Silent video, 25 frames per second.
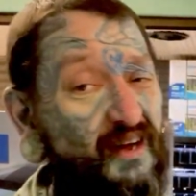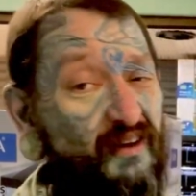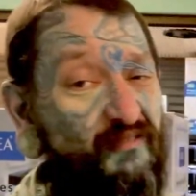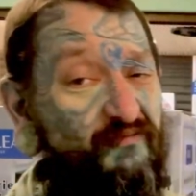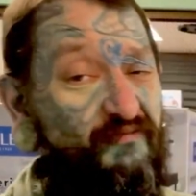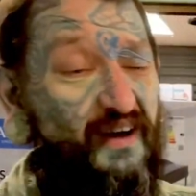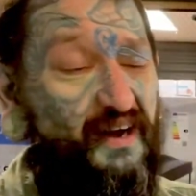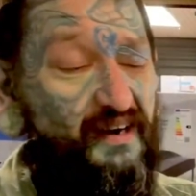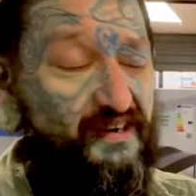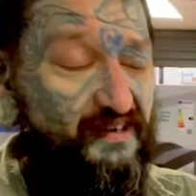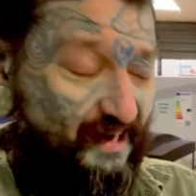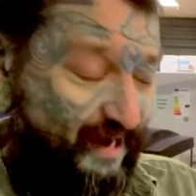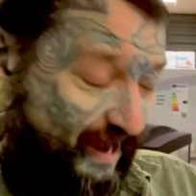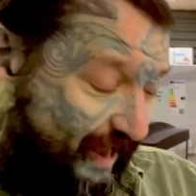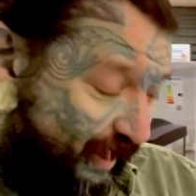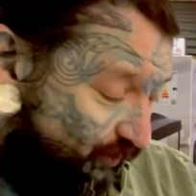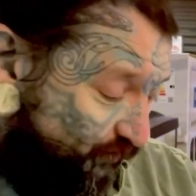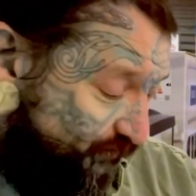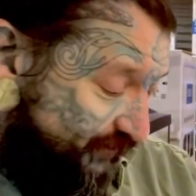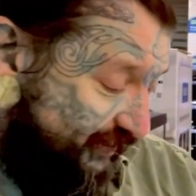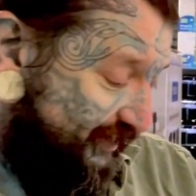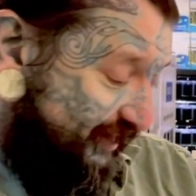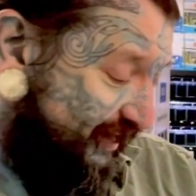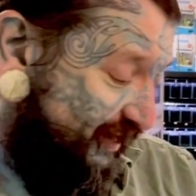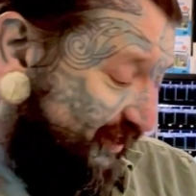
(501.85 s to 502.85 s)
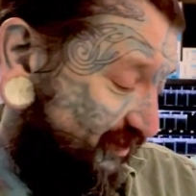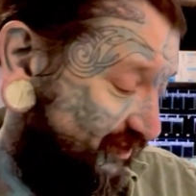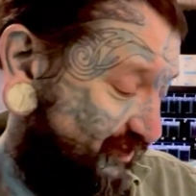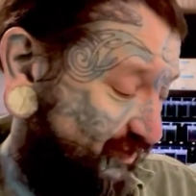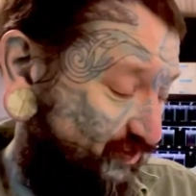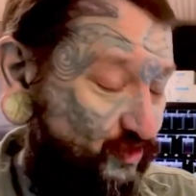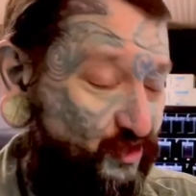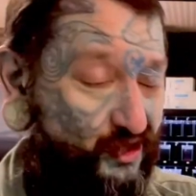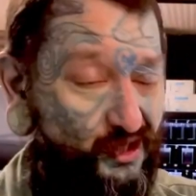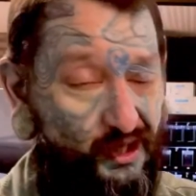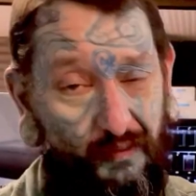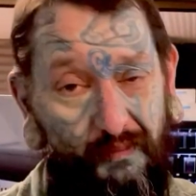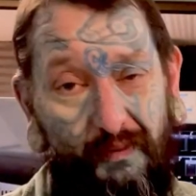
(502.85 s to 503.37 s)
Fun algae eater,
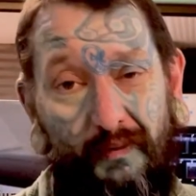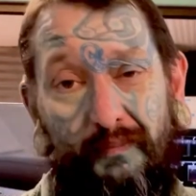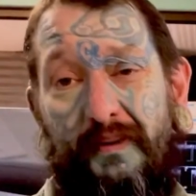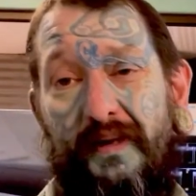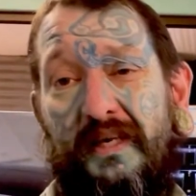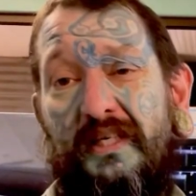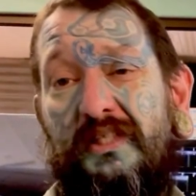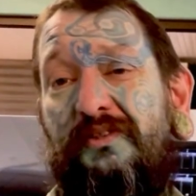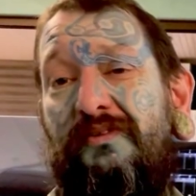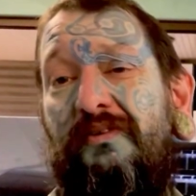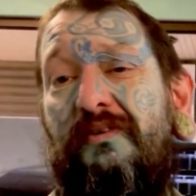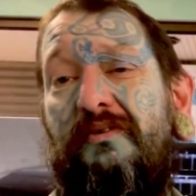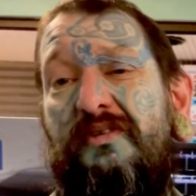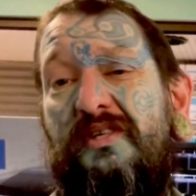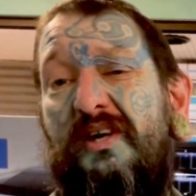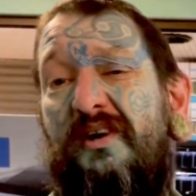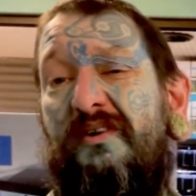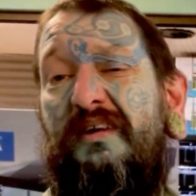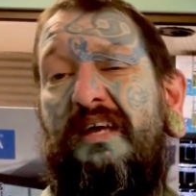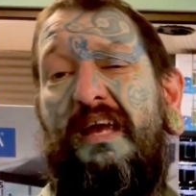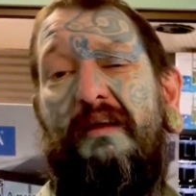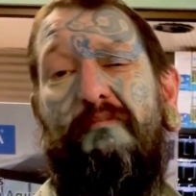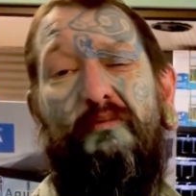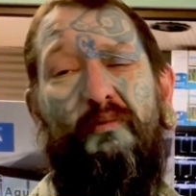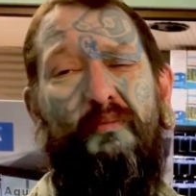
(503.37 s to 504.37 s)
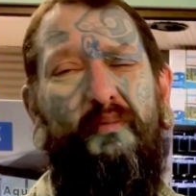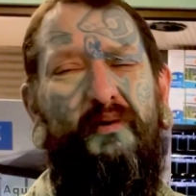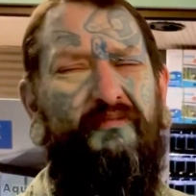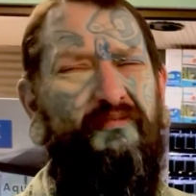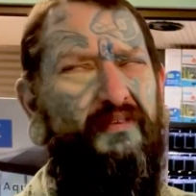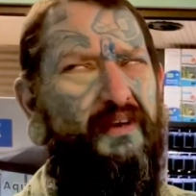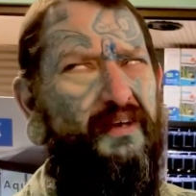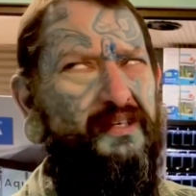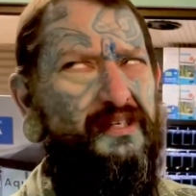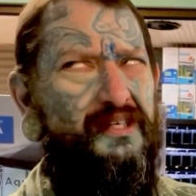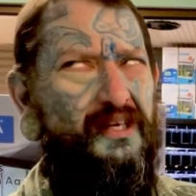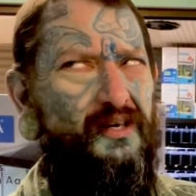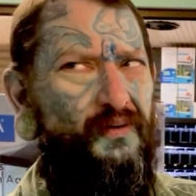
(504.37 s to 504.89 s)
super peaceful. Don't keep them with
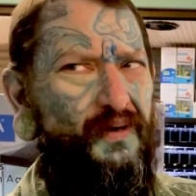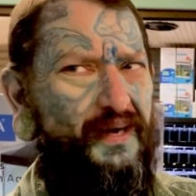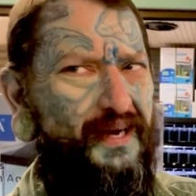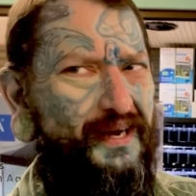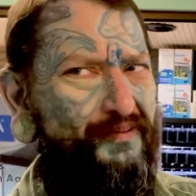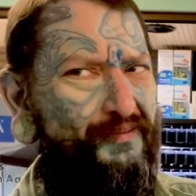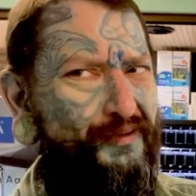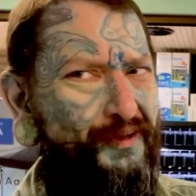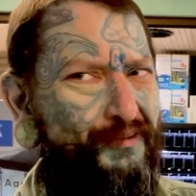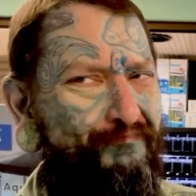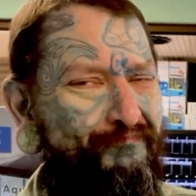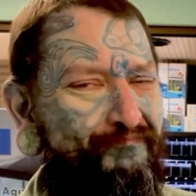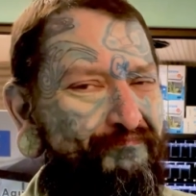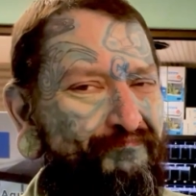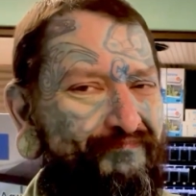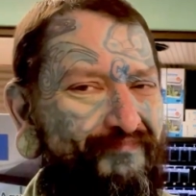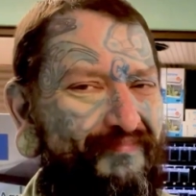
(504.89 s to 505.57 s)
things that'll eat them.